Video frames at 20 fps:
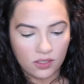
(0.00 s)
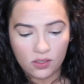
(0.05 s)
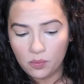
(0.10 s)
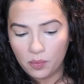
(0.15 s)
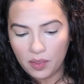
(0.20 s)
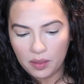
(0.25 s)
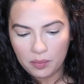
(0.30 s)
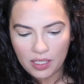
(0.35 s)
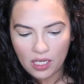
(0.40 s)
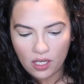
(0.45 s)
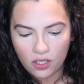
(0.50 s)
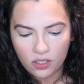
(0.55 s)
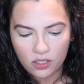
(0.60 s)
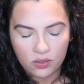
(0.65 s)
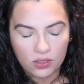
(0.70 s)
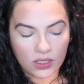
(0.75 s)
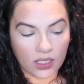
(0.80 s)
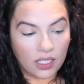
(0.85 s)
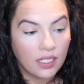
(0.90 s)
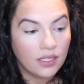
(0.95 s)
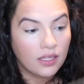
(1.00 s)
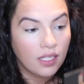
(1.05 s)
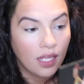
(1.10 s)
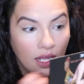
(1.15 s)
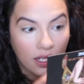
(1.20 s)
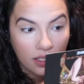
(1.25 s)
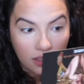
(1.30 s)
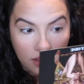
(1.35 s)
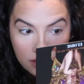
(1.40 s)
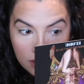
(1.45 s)
So maybe I'll use it at the
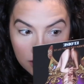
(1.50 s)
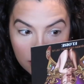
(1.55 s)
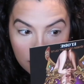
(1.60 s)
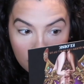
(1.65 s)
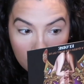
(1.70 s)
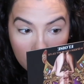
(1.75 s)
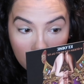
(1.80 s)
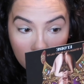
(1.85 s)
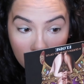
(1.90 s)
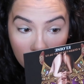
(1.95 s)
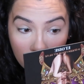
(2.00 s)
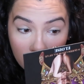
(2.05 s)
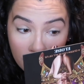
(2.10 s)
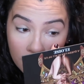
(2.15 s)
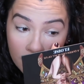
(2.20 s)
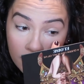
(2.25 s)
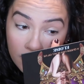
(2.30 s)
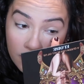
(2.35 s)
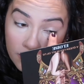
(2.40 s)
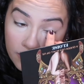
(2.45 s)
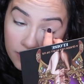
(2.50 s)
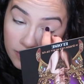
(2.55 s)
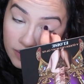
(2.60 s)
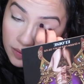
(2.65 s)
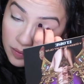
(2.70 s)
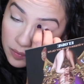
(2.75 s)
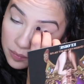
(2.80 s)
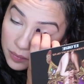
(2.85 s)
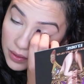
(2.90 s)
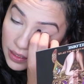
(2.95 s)
end to
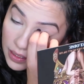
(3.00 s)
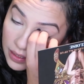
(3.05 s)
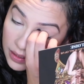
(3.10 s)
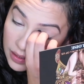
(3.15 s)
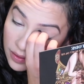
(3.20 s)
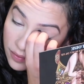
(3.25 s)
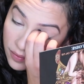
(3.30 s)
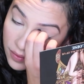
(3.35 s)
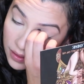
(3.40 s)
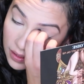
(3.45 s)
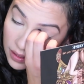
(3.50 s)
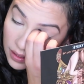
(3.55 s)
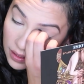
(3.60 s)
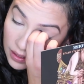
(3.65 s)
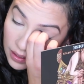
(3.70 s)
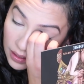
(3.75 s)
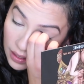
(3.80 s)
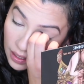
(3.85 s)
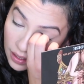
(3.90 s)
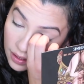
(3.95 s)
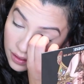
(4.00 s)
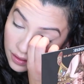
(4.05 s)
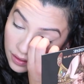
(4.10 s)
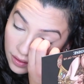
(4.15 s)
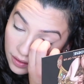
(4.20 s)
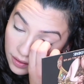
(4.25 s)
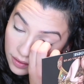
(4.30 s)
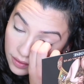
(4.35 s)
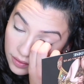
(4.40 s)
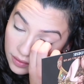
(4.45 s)
blend everything
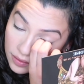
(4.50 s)
together.